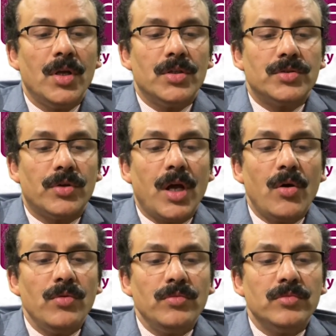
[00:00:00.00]
So
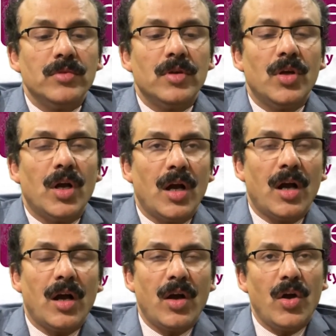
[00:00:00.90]
now
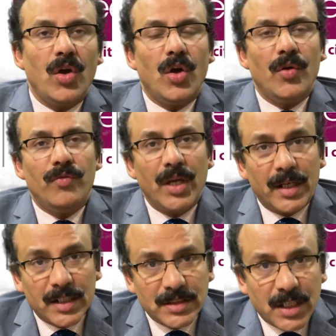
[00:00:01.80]
we
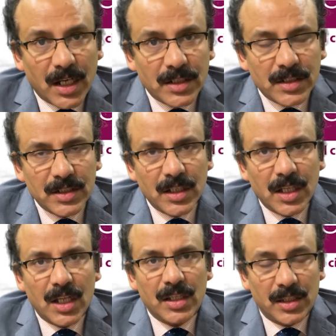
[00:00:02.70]
understand
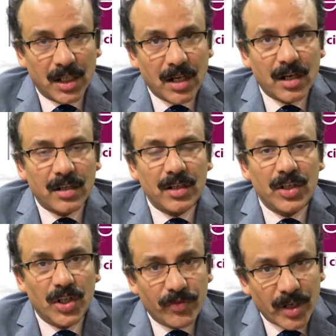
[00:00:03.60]
there are
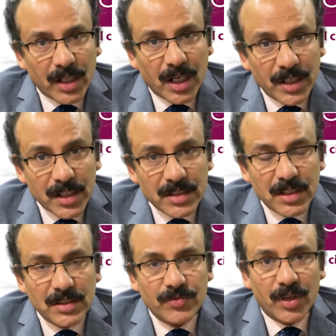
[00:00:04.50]
different
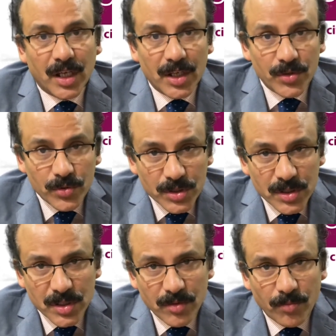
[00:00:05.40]
conditions we can
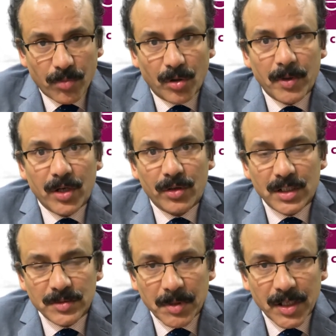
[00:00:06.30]
use bone marrow
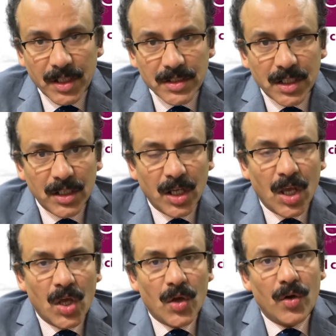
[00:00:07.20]
transplantation.
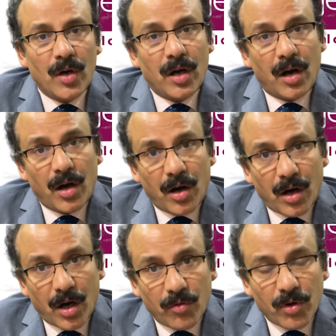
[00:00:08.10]

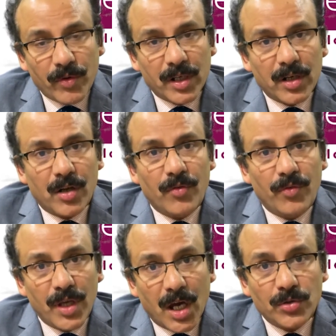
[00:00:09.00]
However,
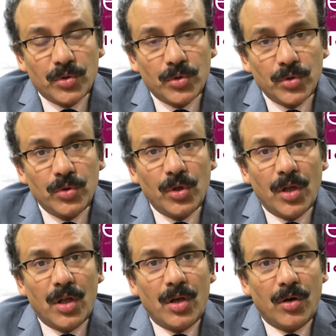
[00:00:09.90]
we have to do
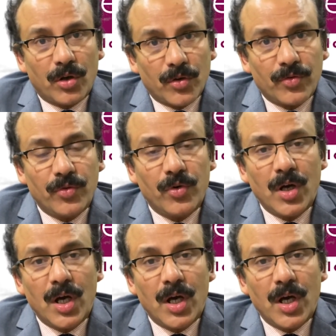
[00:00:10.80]
a lot of